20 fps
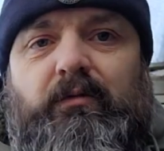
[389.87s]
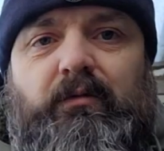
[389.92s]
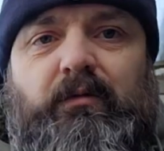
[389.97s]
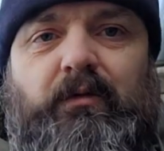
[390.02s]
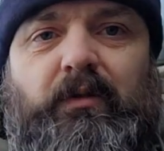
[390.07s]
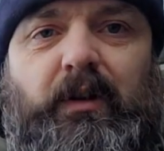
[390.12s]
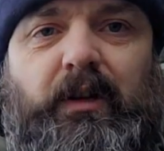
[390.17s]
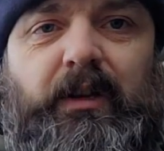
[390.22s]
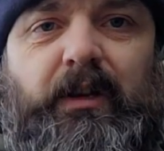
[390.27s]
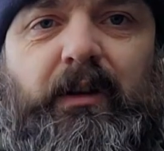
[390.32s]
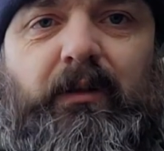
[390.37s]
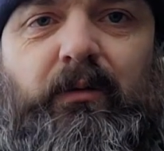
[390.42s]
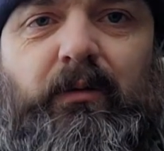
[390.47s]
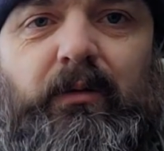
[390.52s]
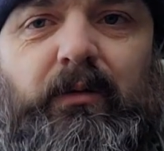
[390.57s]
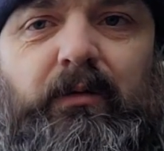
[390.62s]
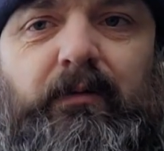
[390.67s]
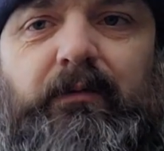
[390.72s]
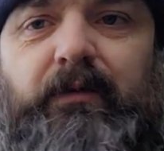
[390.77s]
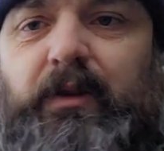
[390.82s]
try and do
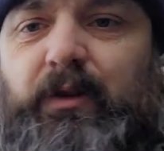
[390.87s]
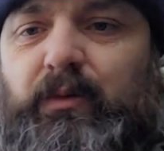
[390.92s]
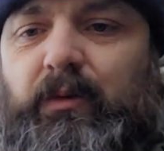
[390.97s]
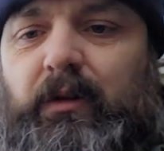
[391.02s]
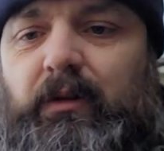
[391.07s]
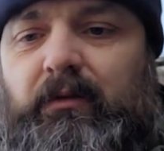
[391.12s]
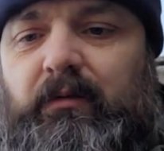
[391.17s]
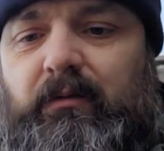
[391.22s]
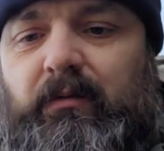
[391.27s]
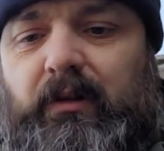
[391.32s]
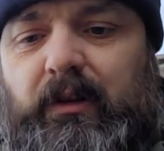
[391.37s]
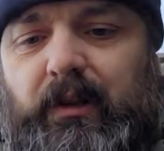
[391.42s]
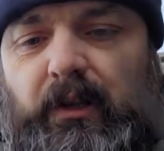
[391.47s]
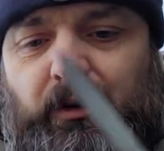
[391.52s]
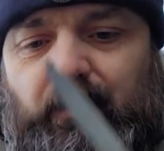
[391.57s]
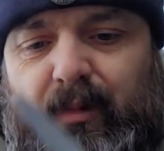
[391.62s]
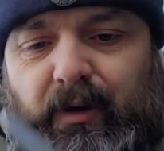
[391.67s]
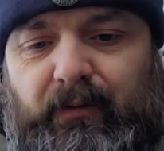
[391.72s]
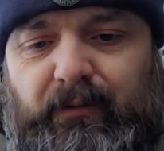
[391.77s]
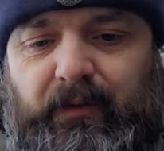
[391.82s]
this one, a
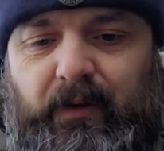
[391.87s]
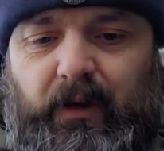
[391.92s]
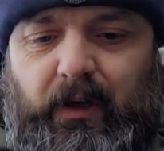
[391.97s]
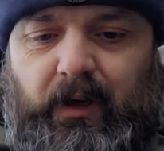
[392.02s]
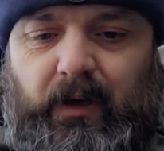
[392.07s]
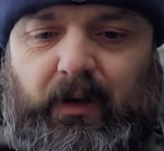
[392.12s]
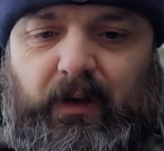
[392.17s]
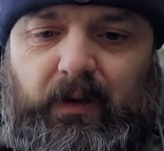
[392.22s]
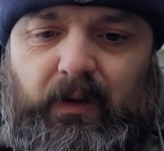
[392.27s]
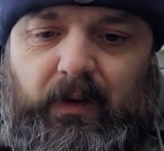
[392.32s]
little bit of a